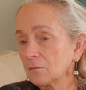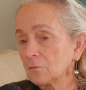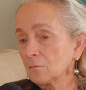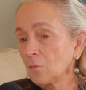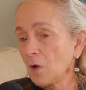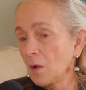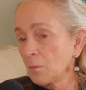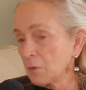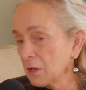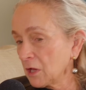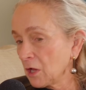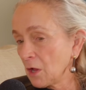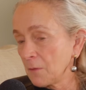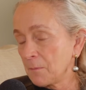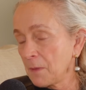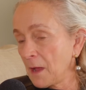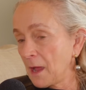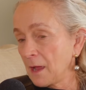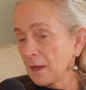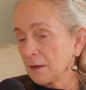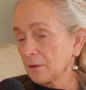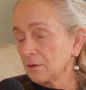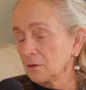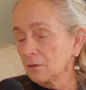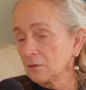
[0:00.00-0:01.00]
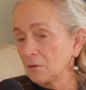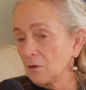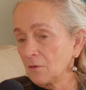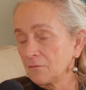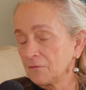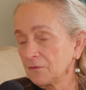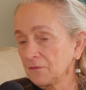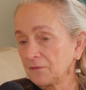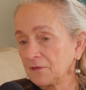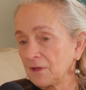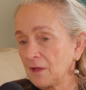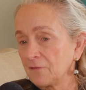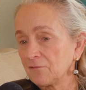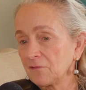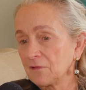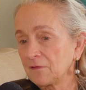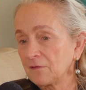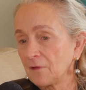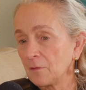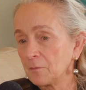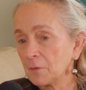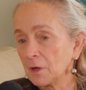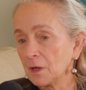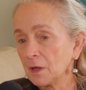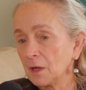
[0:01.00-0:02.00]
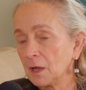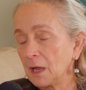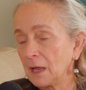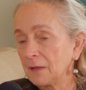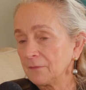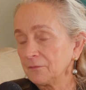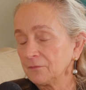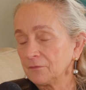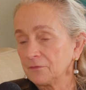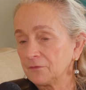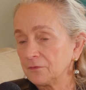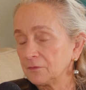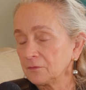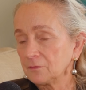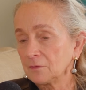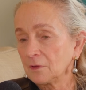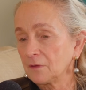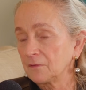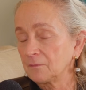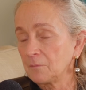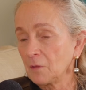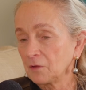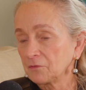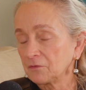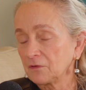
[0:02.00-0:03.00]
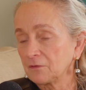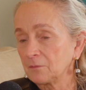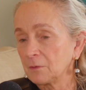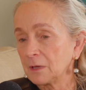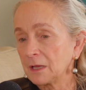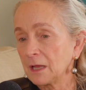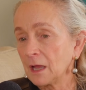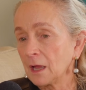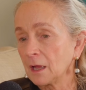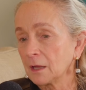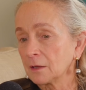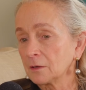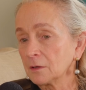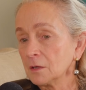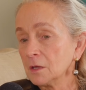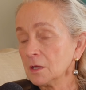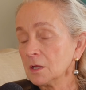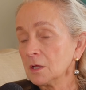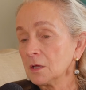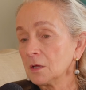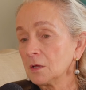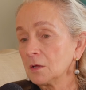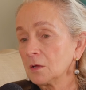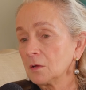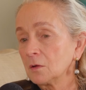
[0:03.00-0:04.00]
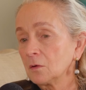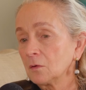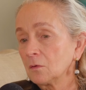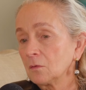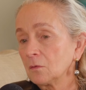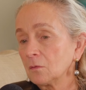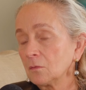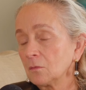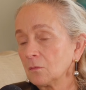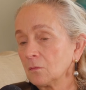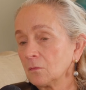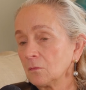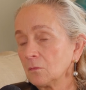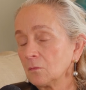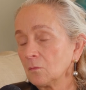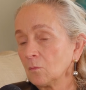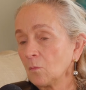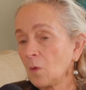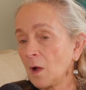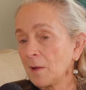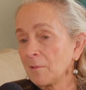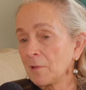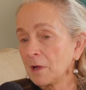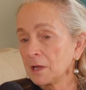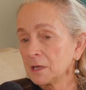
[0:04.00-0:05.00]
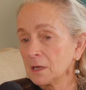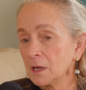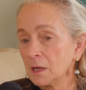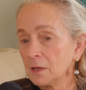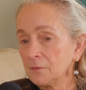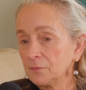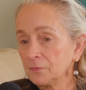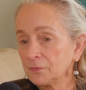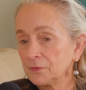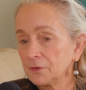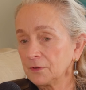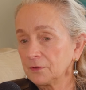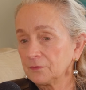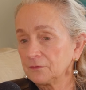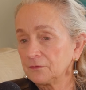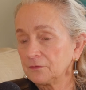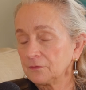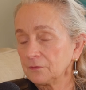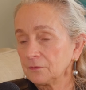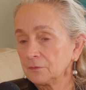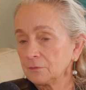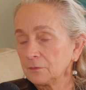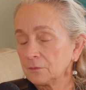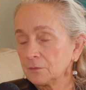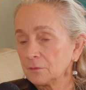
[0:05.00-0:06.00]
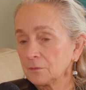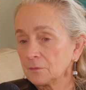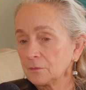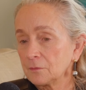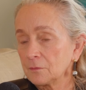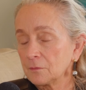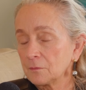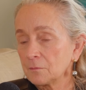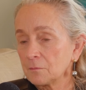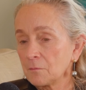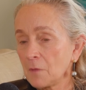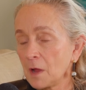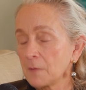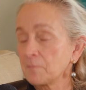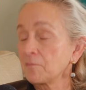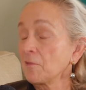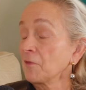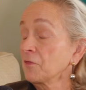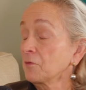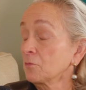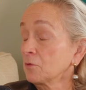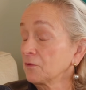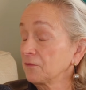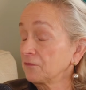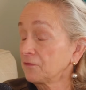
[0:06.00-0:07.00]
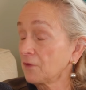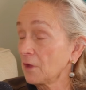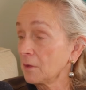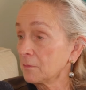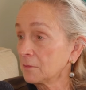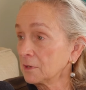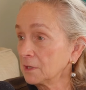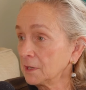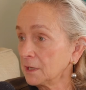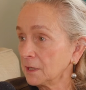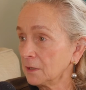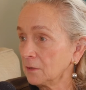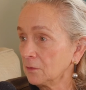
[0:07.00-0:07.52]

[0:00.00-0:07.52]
where we go back, obviously, every summer and as much as we can, where I learnt that my brother was terminally